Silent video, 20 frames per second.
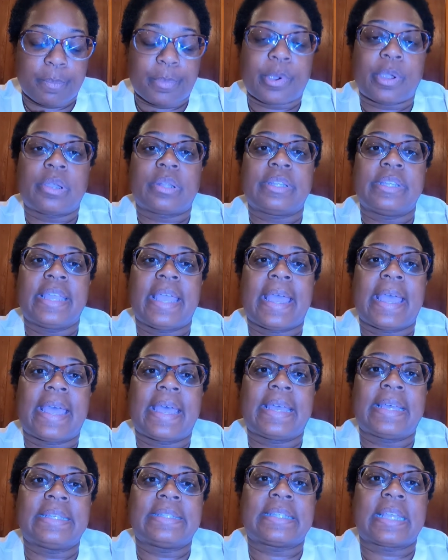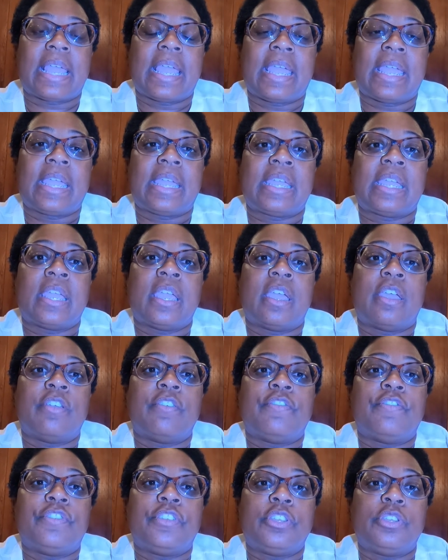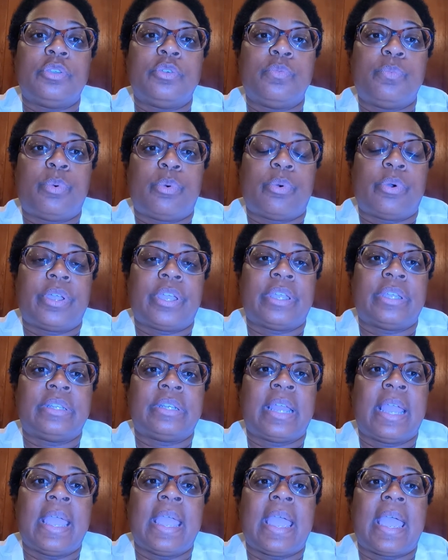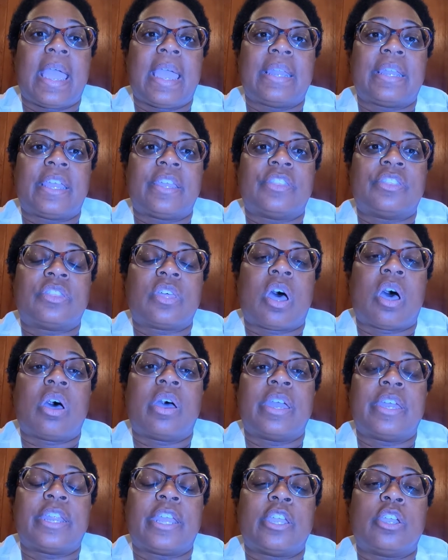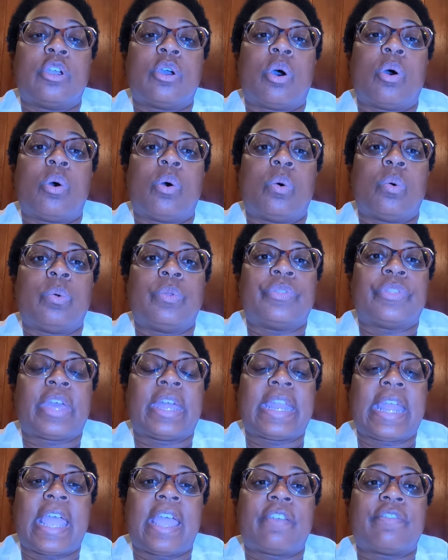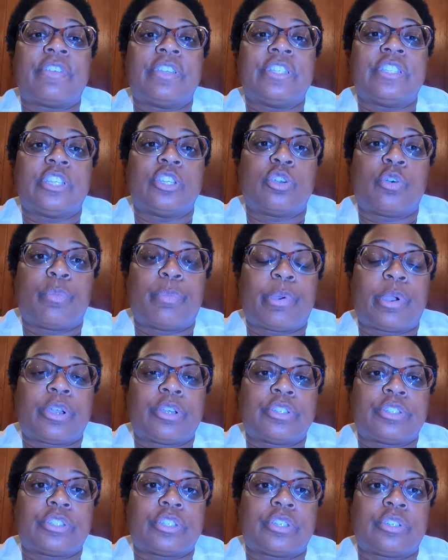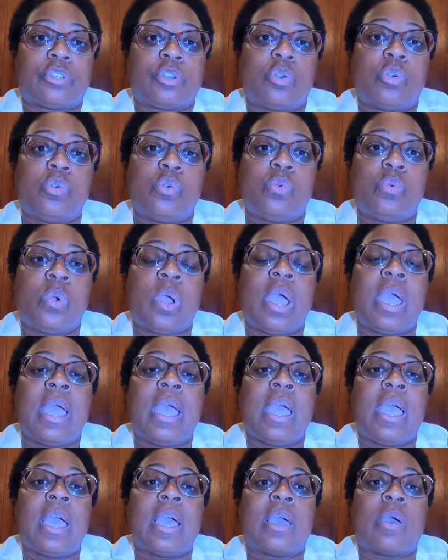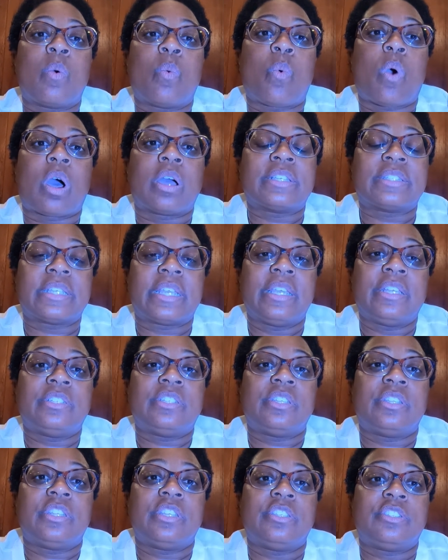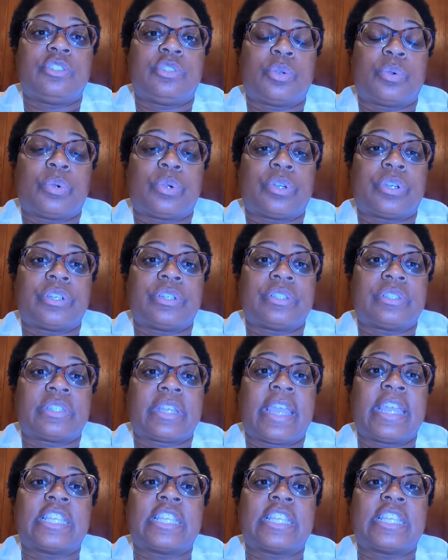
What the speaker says: Berkeley has a viewpoint and a thought and a goal that every single person who walks into these doors,